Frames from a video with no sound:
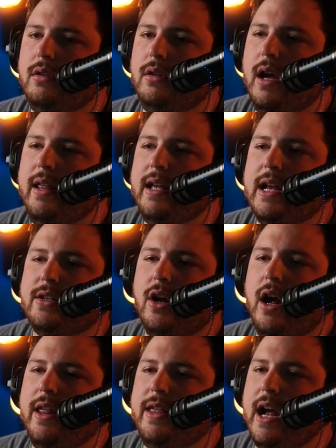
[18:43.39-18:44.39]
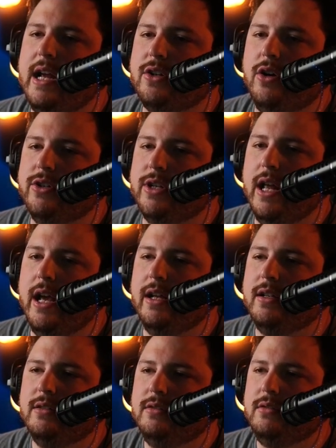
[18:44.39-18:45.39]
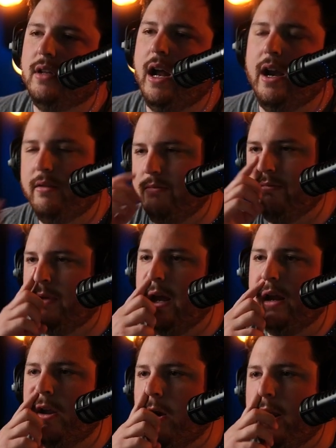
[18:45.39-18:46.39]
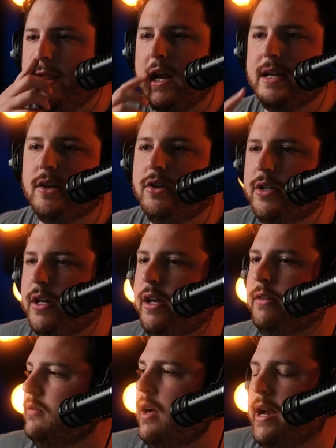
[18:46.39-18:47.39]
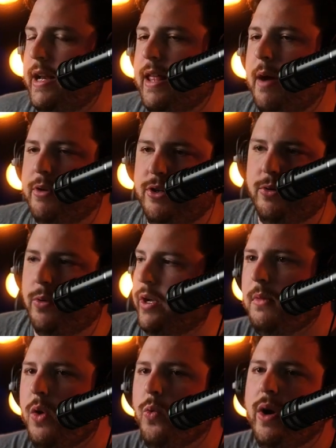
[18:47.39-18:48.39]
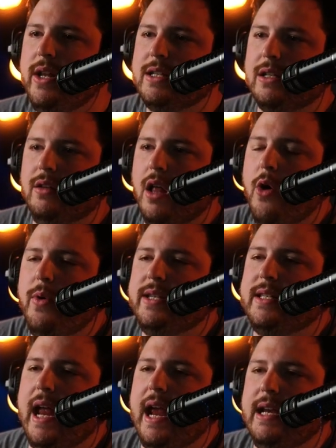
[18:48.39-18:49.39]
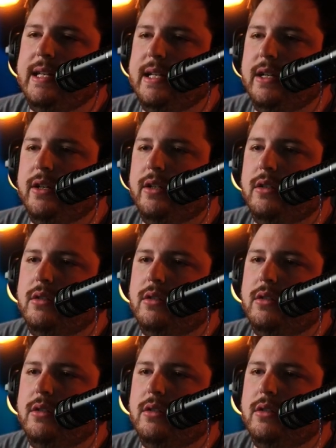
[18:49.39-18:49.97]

I think Ice Caller's an A. I think Ice Caller's an A. I did that one too quick. What is lowest A tier?